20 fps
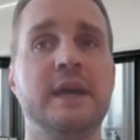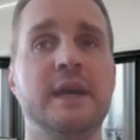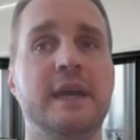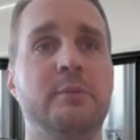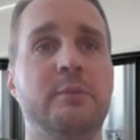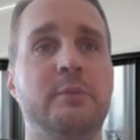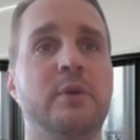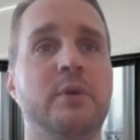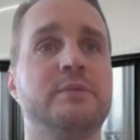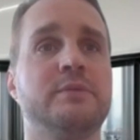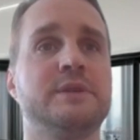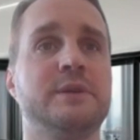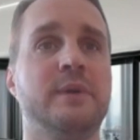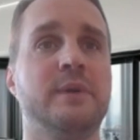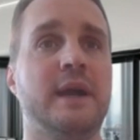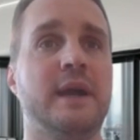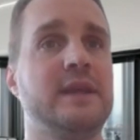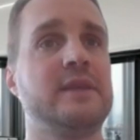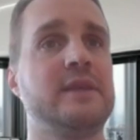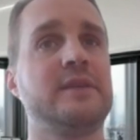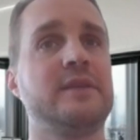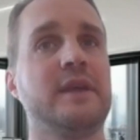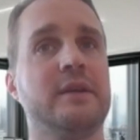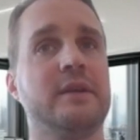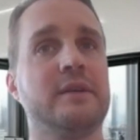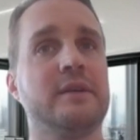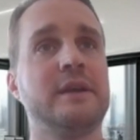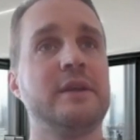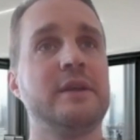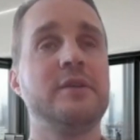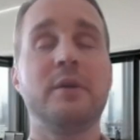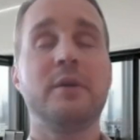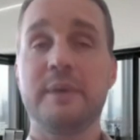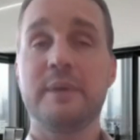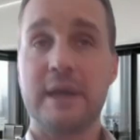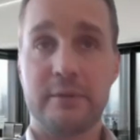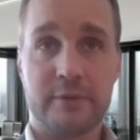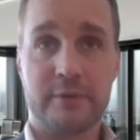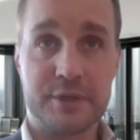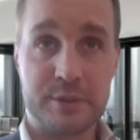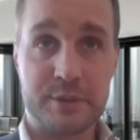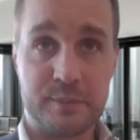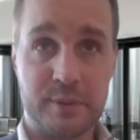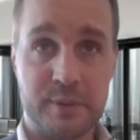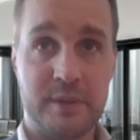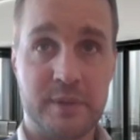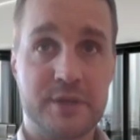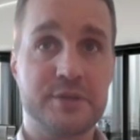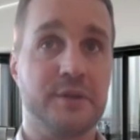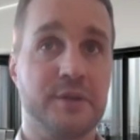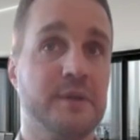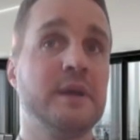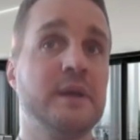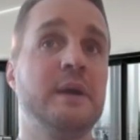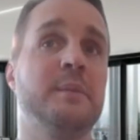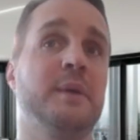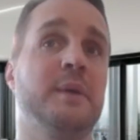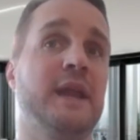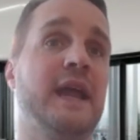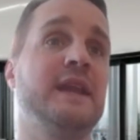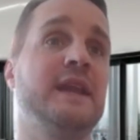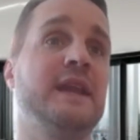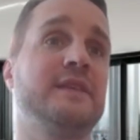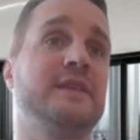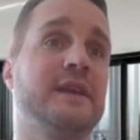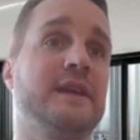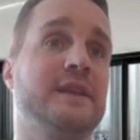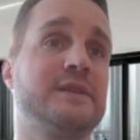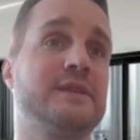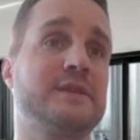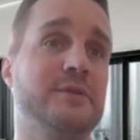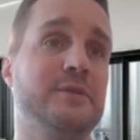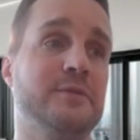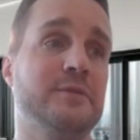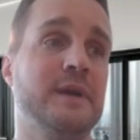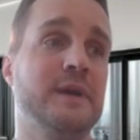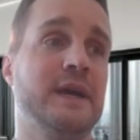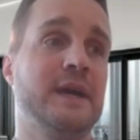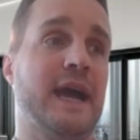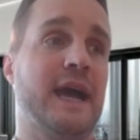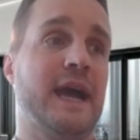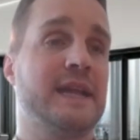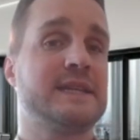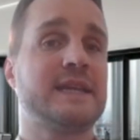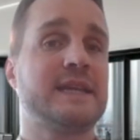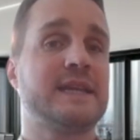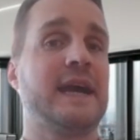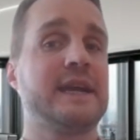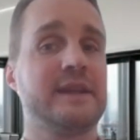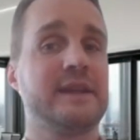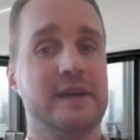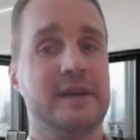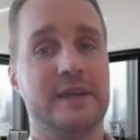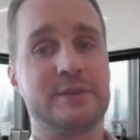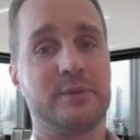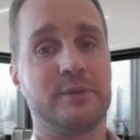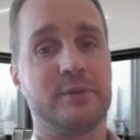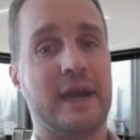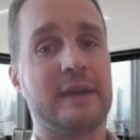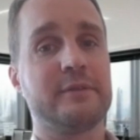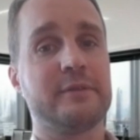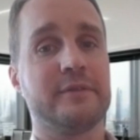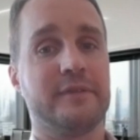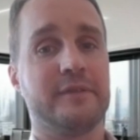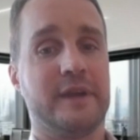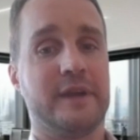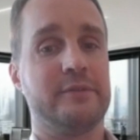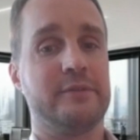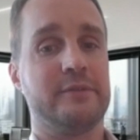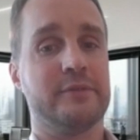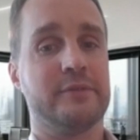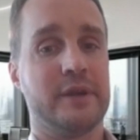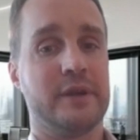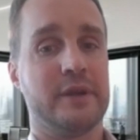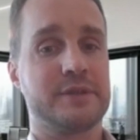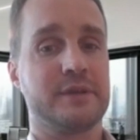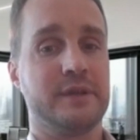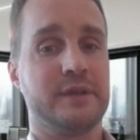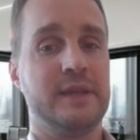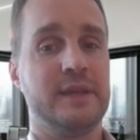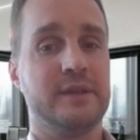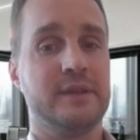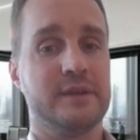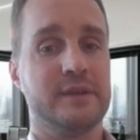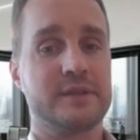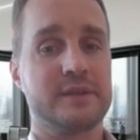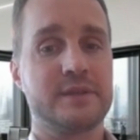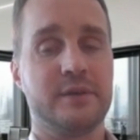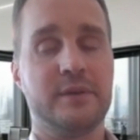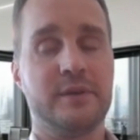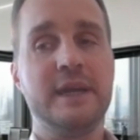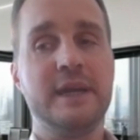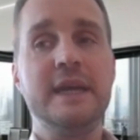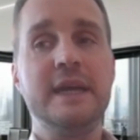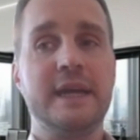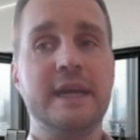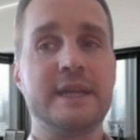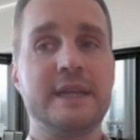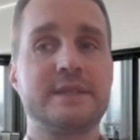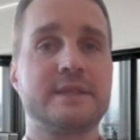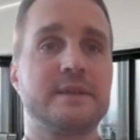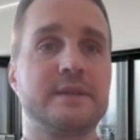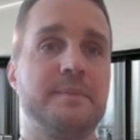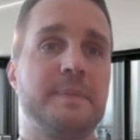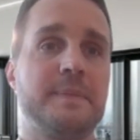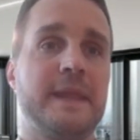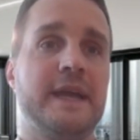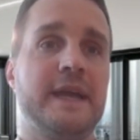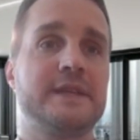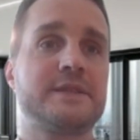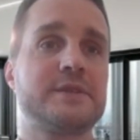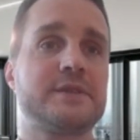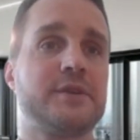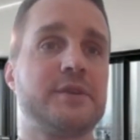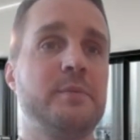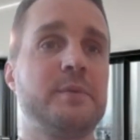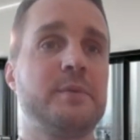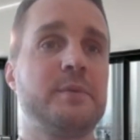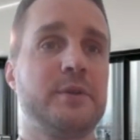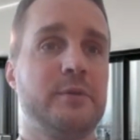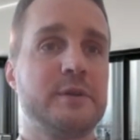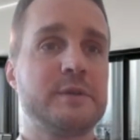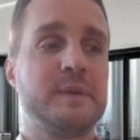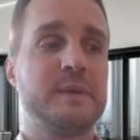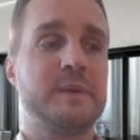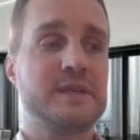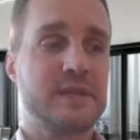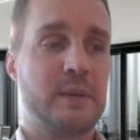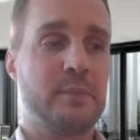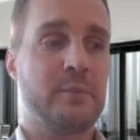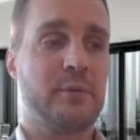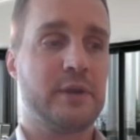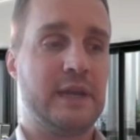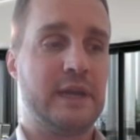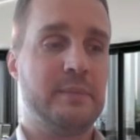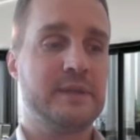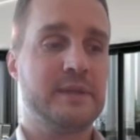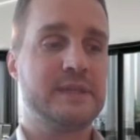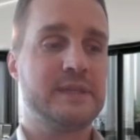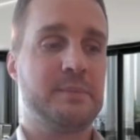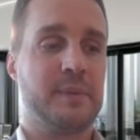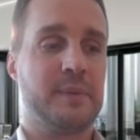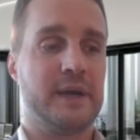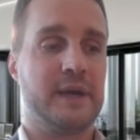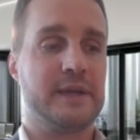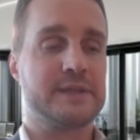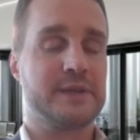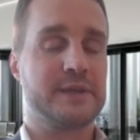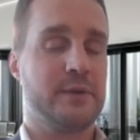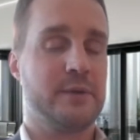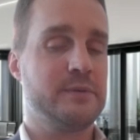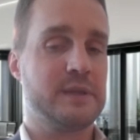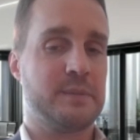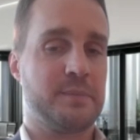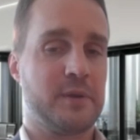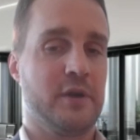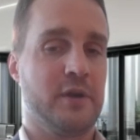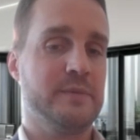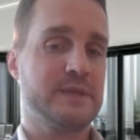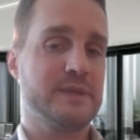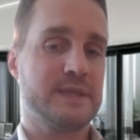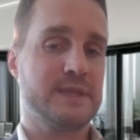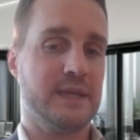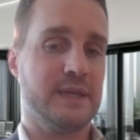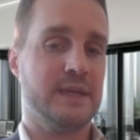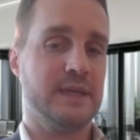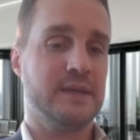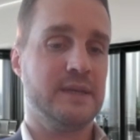won't do anything, not without Russian permission, but anything to antagonize or aggravate Russia either. So its scope could always be somewhat limited by its own diplomacy.